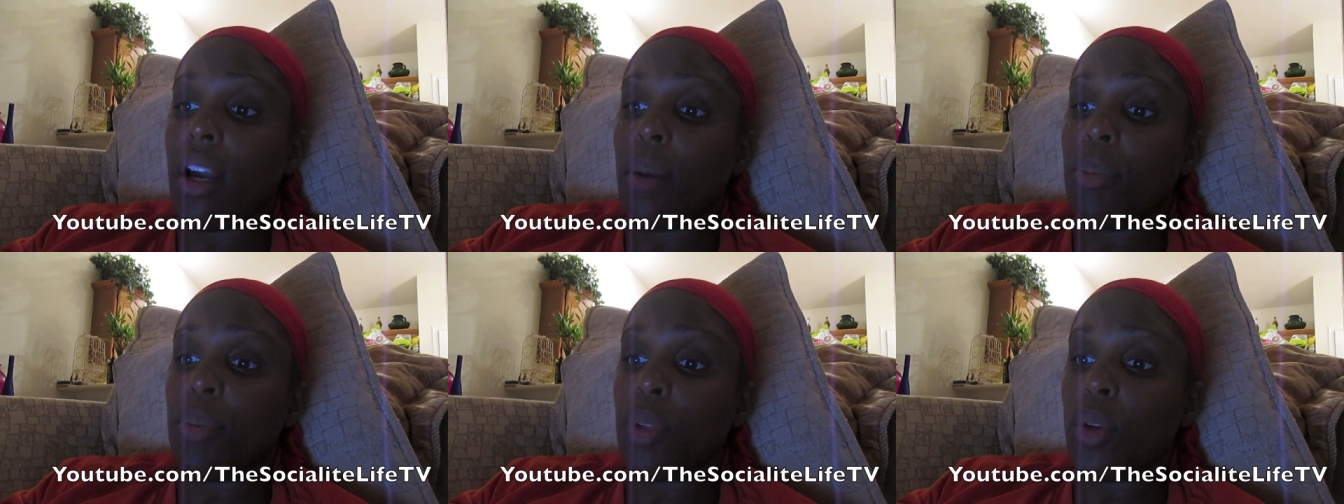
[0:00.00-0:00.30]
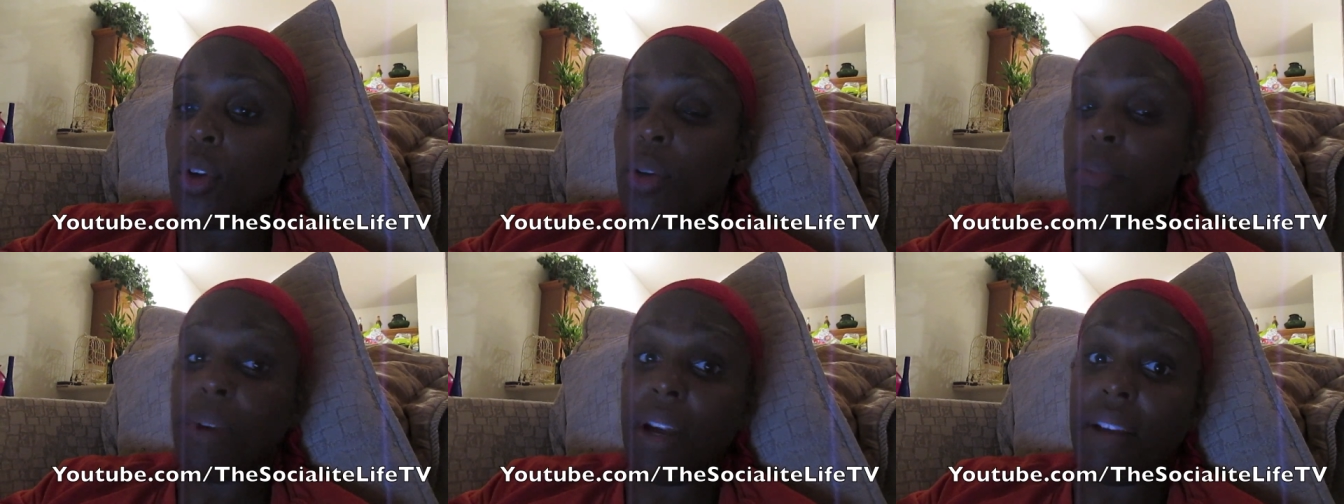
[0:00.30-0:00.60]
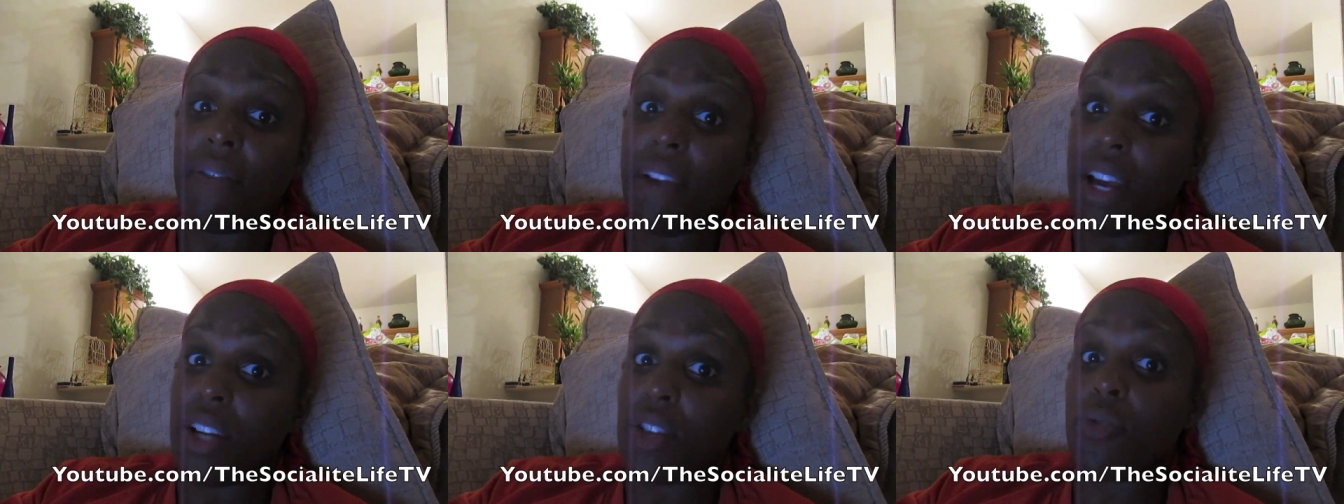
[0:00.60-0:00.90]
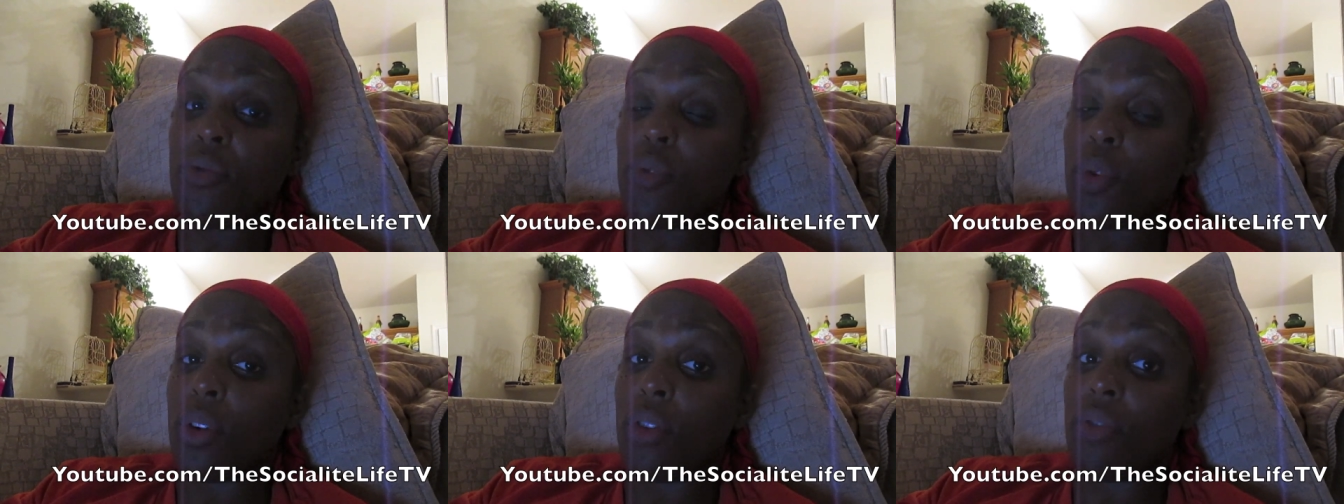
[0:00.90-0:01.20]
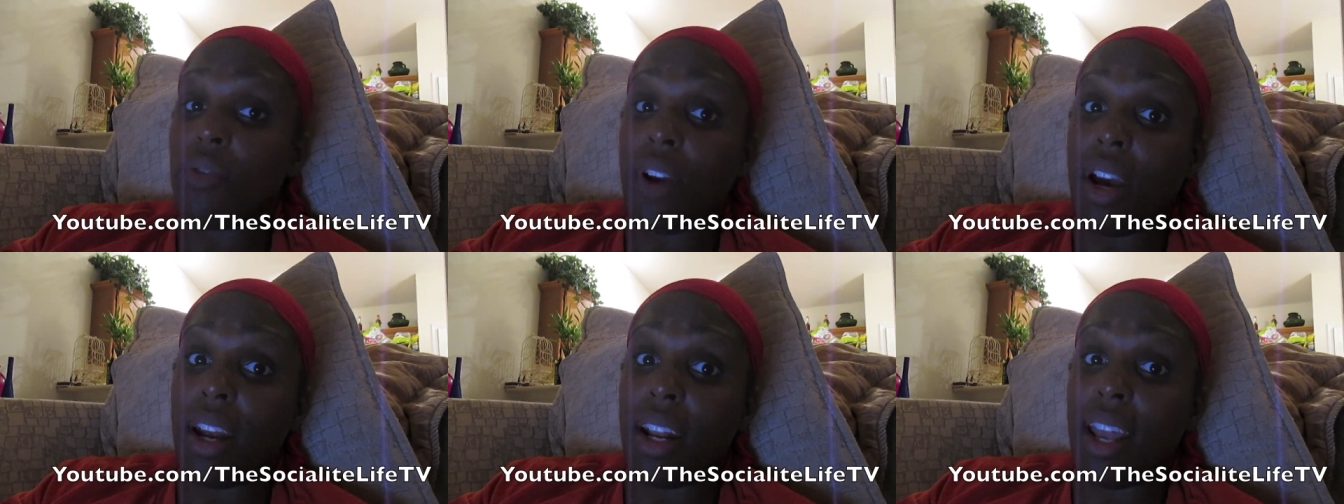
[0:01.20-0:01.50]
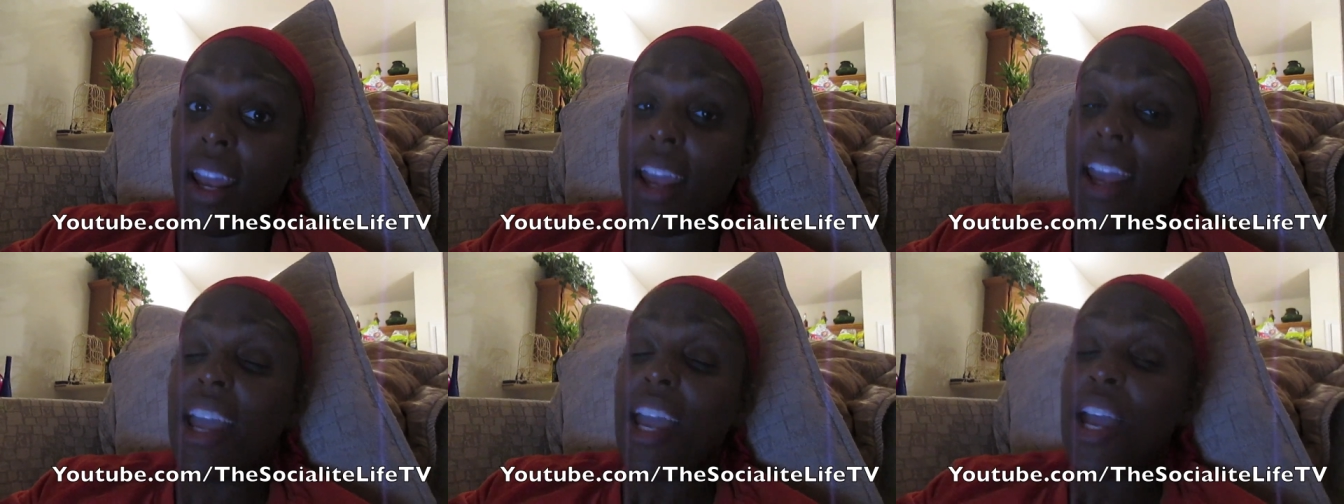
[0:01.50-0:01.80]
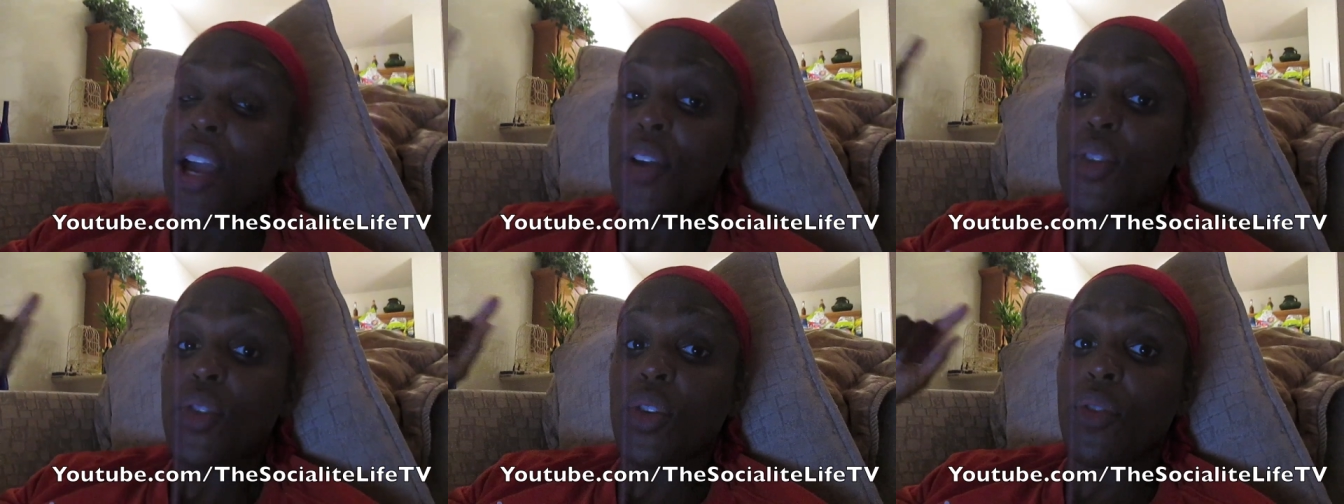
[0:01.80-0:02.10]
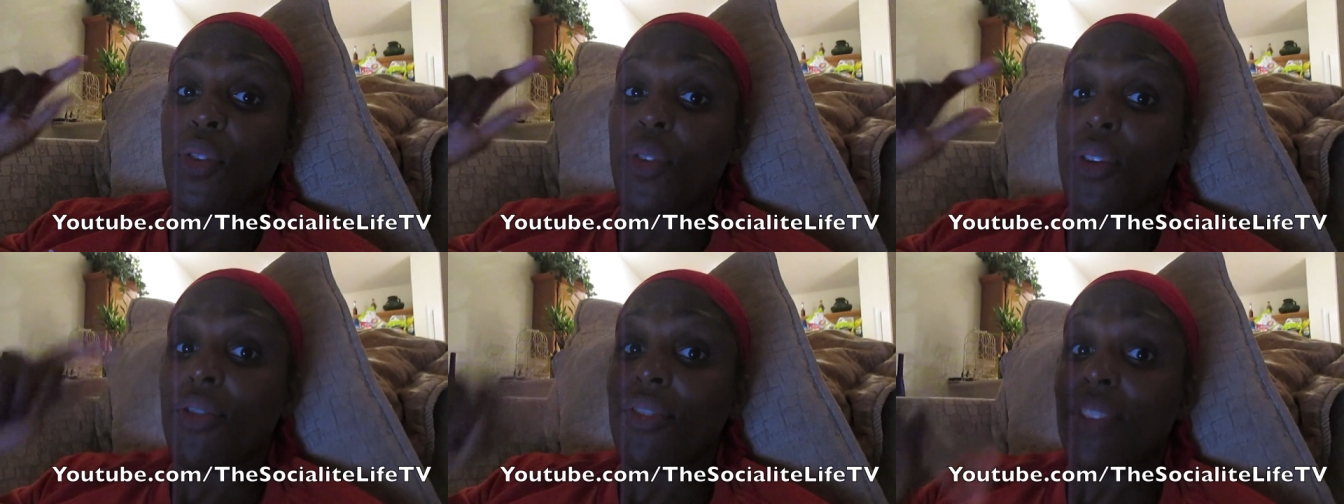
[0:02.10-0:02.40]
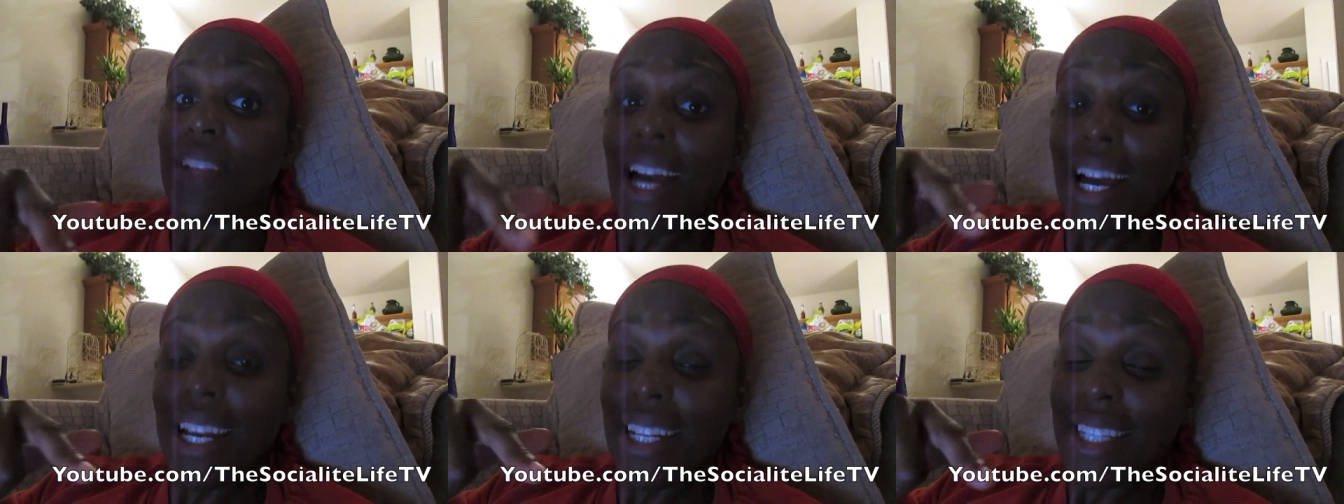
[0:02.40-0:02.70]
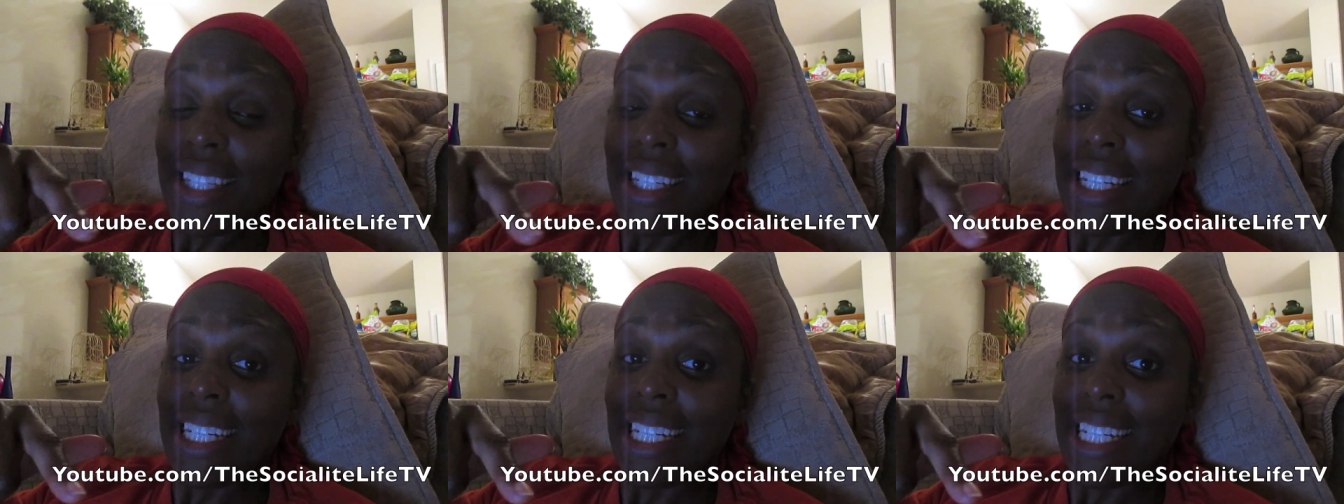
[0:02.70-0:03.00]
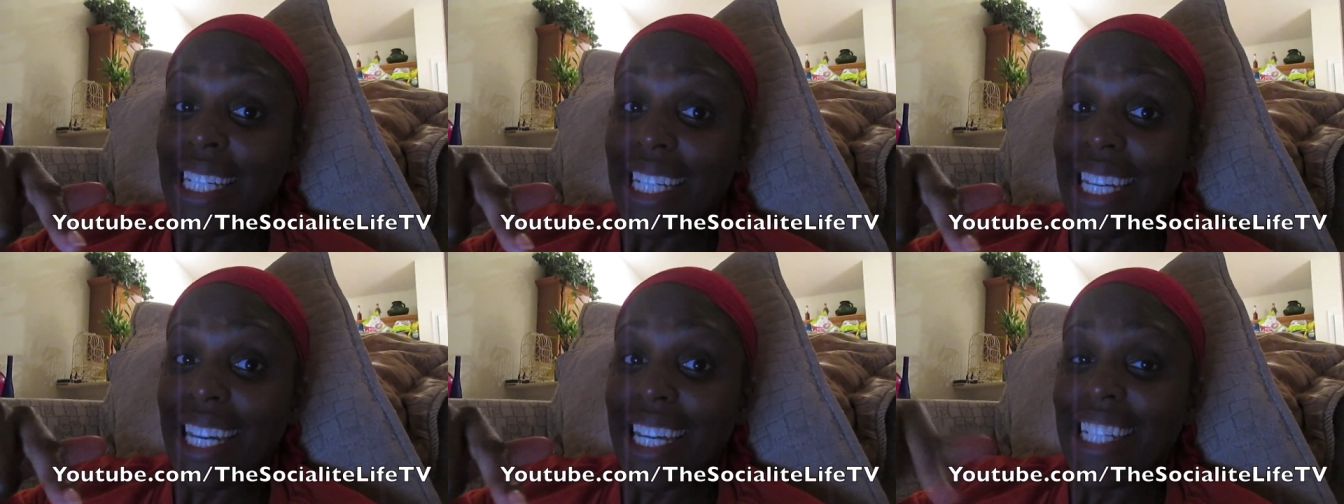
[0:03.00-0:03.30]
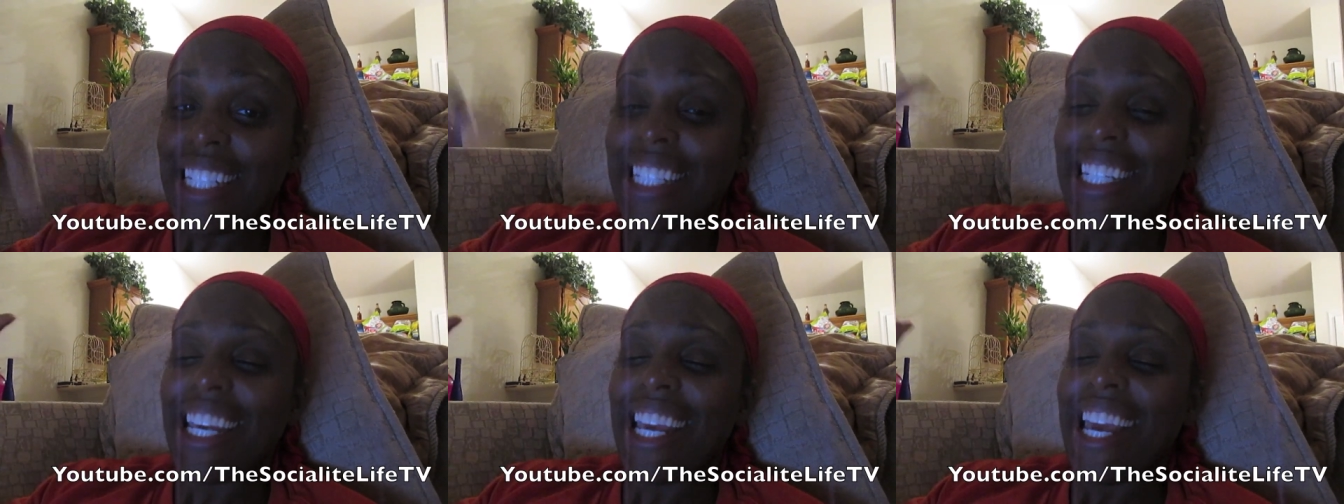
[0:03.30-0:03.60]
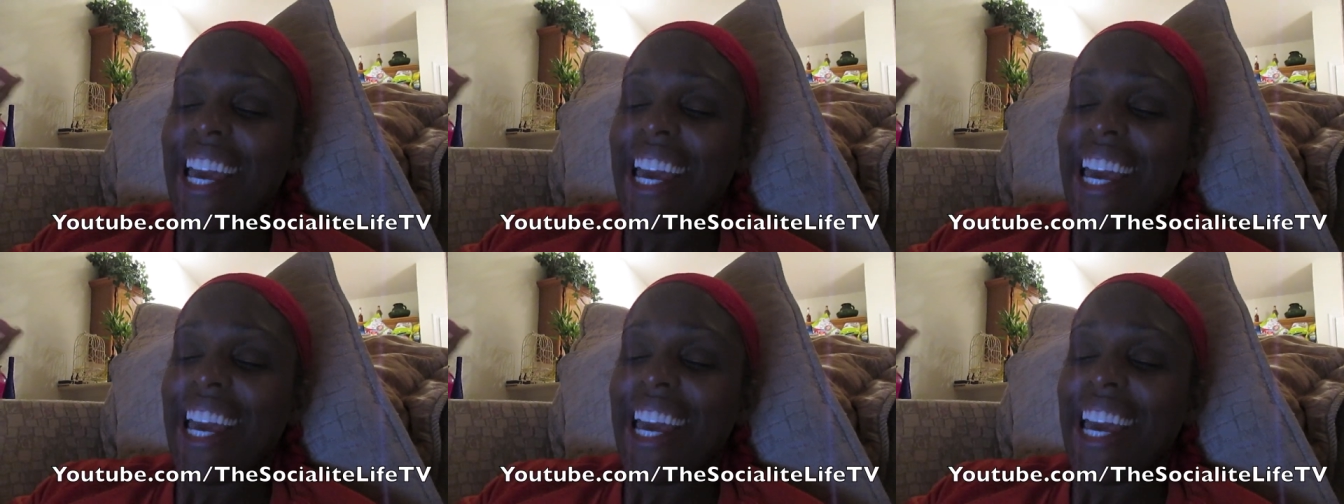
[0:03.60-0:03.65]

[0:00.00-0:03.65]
uploaded my Fashion Forward Friday. So if you have not seen it yet,